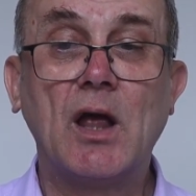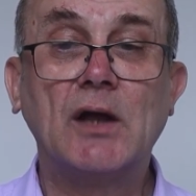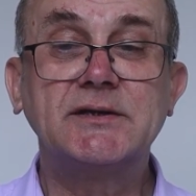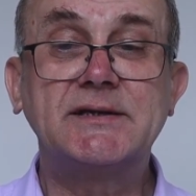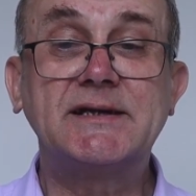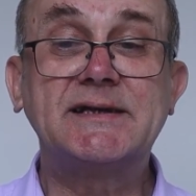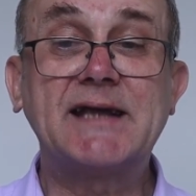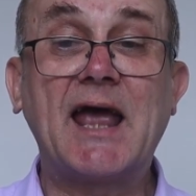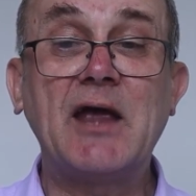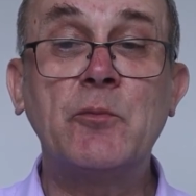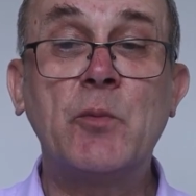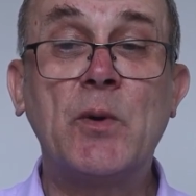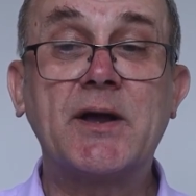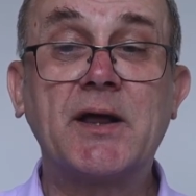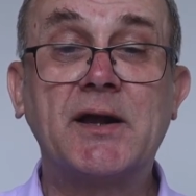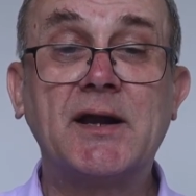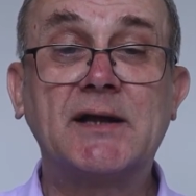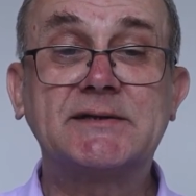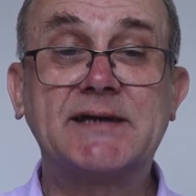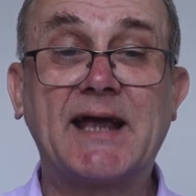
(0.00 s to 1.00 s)
Today we're
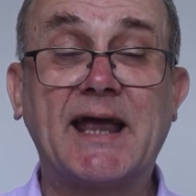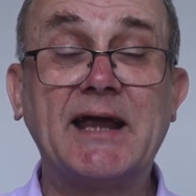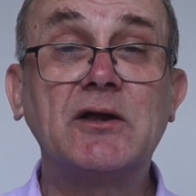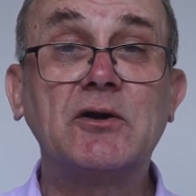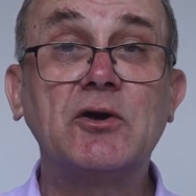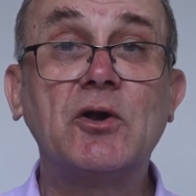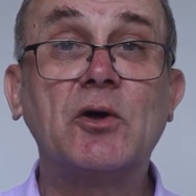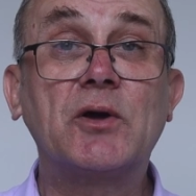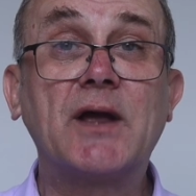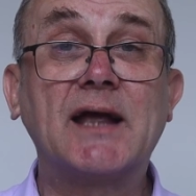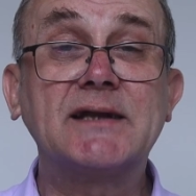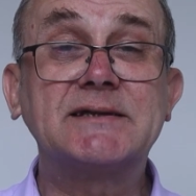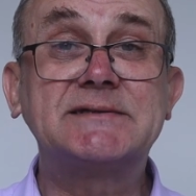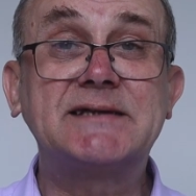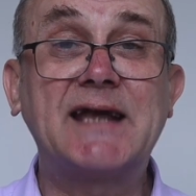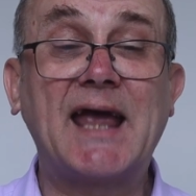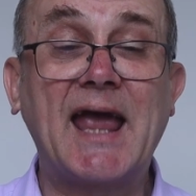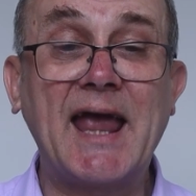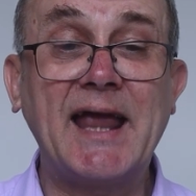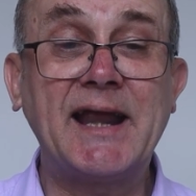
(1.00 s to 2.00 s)
going to take a look at
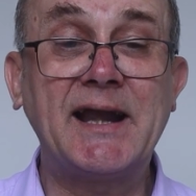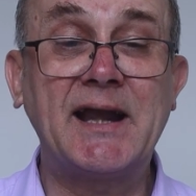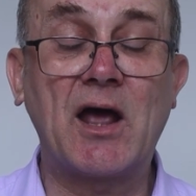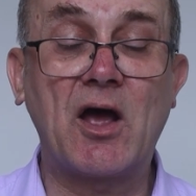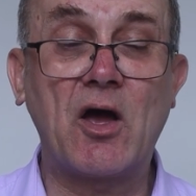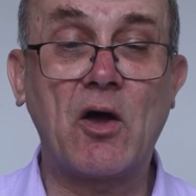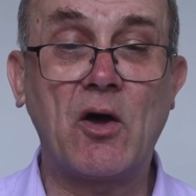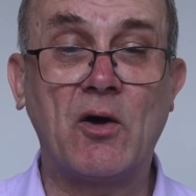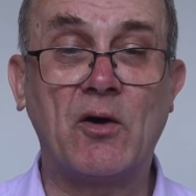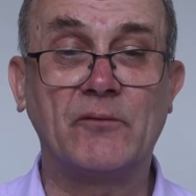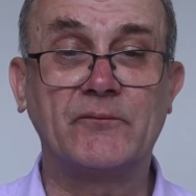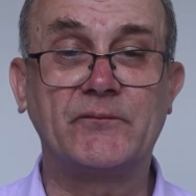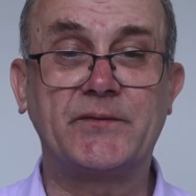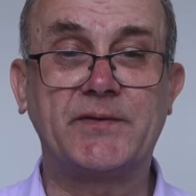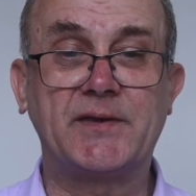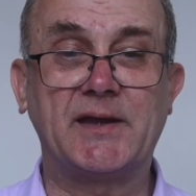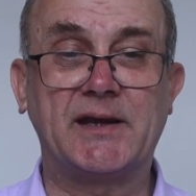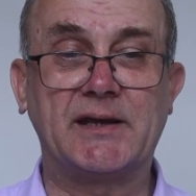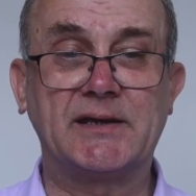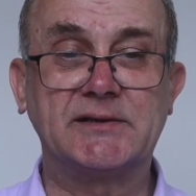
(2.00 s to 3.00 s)
10 of
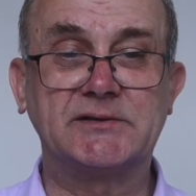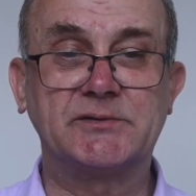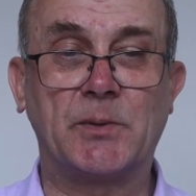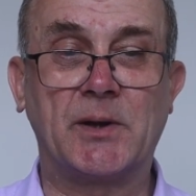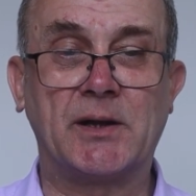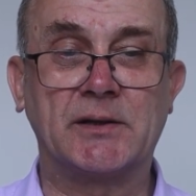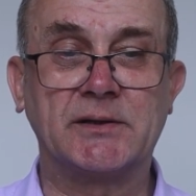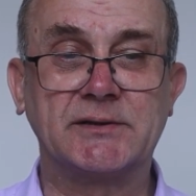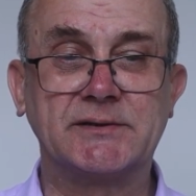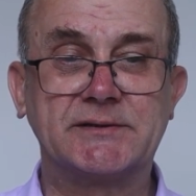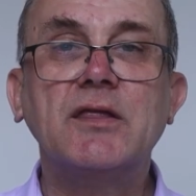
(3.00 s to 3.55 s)
these ones.